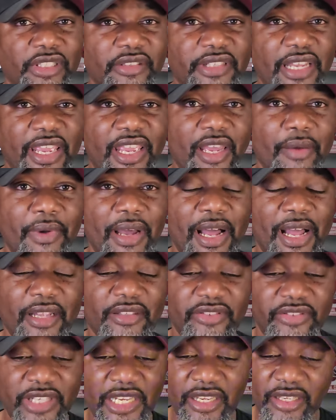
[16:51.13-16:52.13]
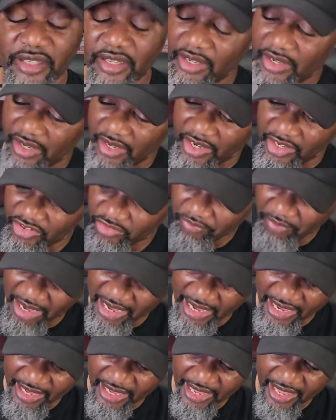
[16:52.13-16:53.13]
the damn hot seat is
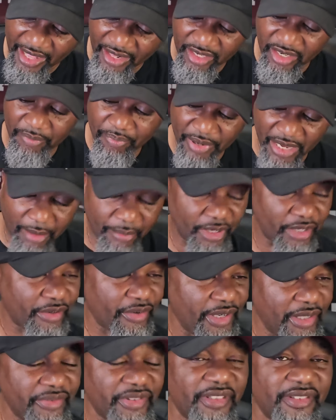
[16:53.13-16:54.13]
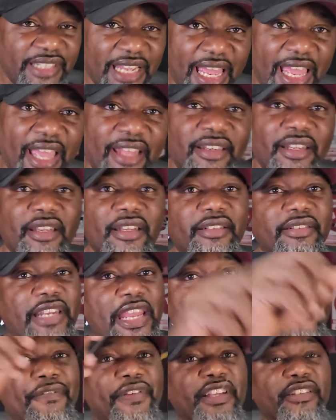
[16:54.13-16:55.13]
my Alabama Crimson Tide
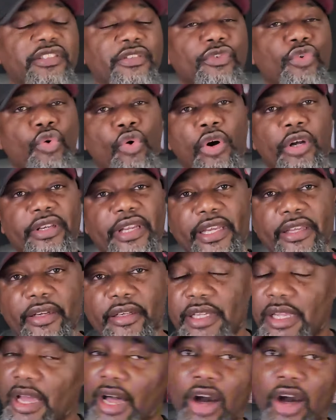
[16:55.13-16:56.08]
defensive coordinator.